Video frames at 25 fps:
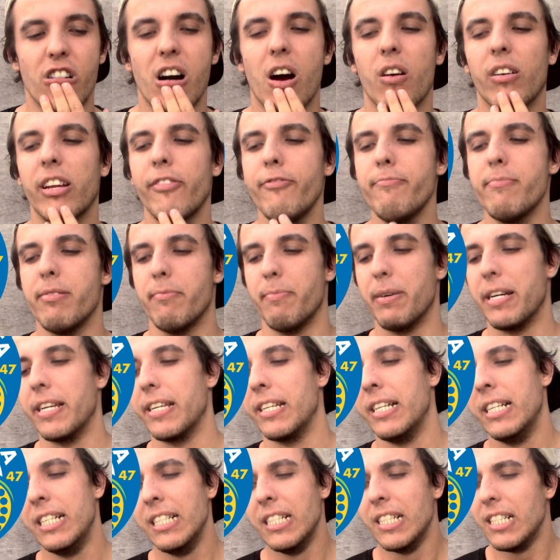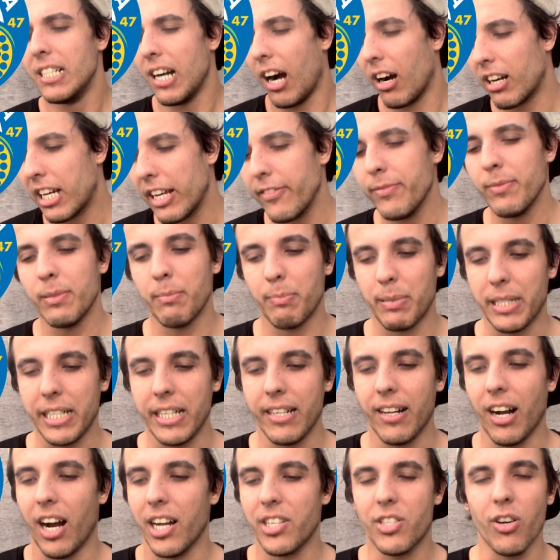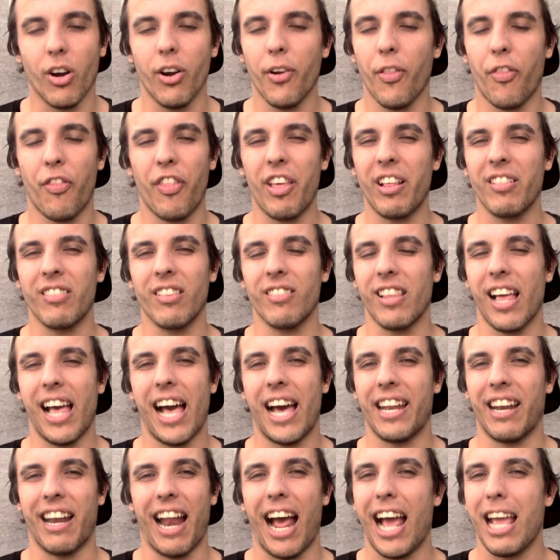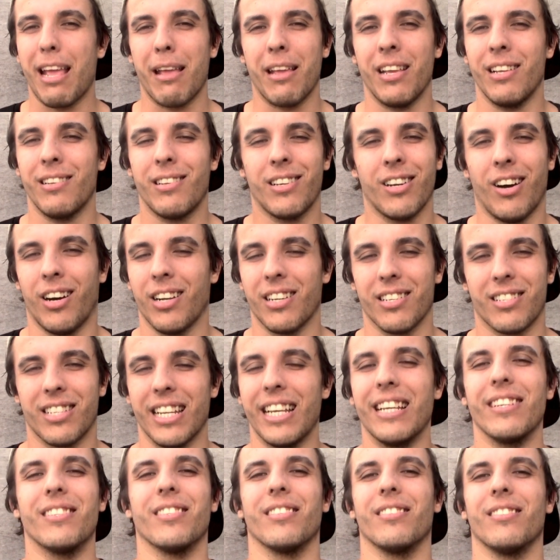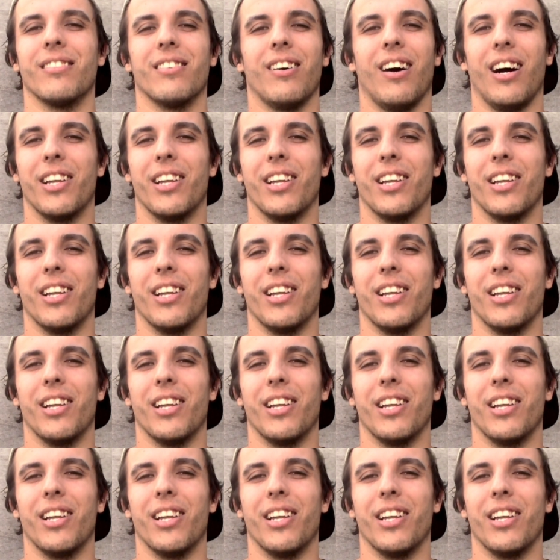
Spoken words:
I'll give them a B. I don't think that they had an A kind of season.